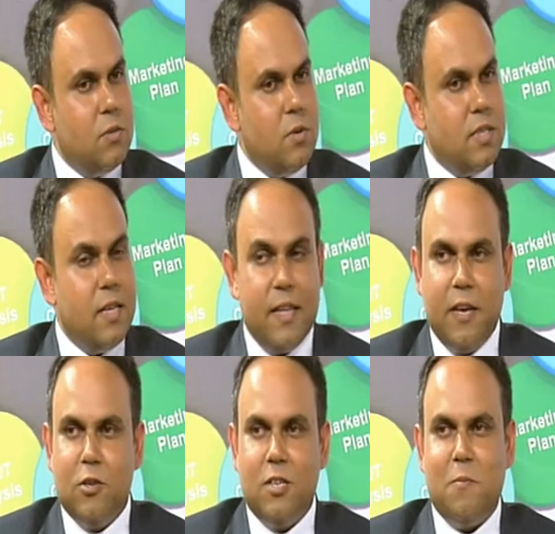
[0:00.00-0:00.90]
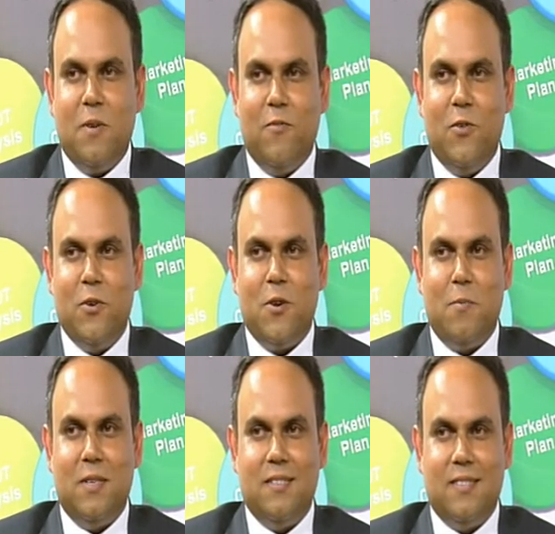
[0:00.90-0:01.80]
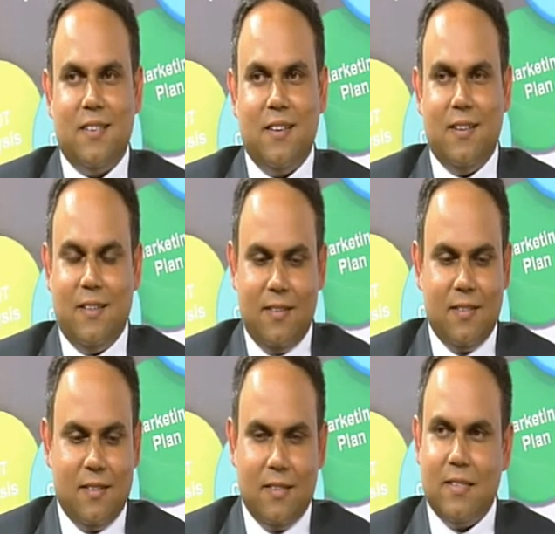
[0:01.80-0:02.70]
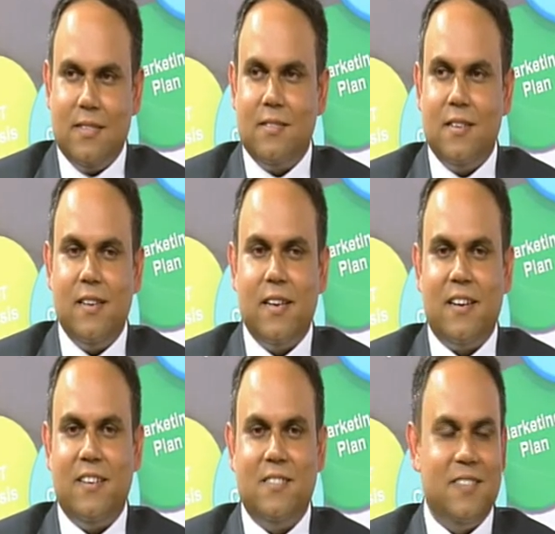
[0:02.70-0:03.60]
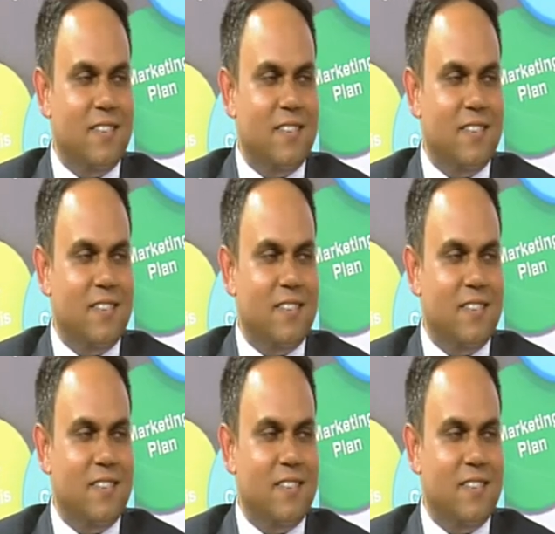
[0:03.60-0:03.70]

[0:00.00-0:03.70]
we were saying, thank you, Shambhai, for your comments. This is really encouraging.